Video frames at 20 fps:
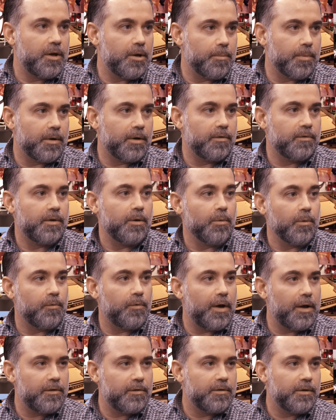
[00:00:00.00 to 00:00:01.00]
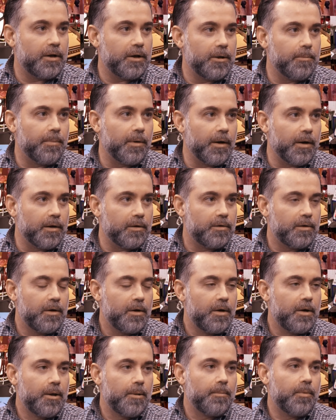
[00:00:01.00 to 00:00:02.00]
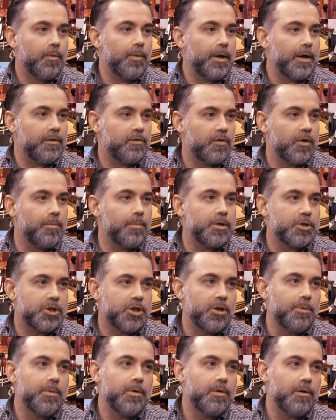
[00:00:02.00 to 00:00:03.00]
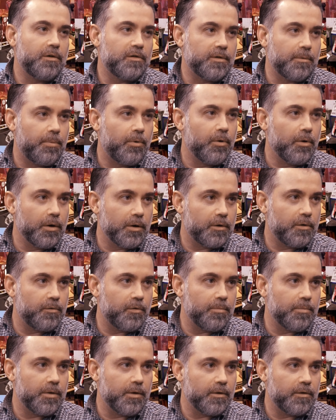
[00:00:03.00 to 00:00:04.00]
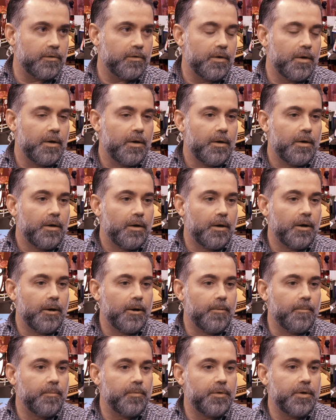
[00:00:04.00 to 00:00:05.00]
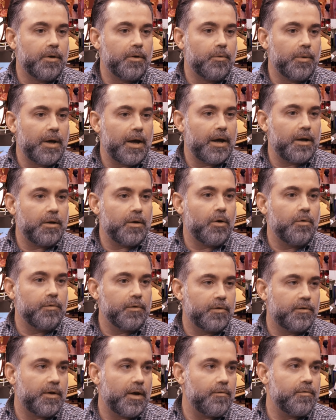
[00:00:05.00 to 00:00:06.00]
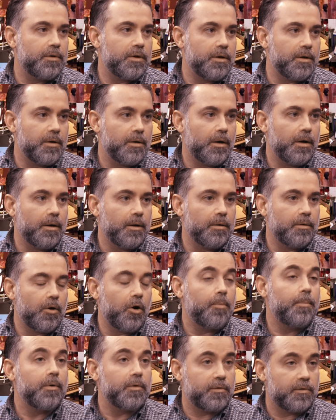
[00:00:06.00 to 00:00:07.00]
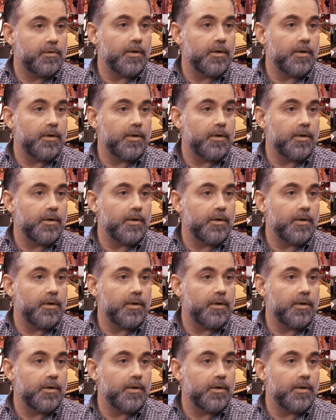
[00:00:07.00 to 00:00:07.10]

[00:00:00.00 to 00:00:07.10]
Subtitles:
it because they were fascinated by it, but we had so much community support from this. We had over 70, almost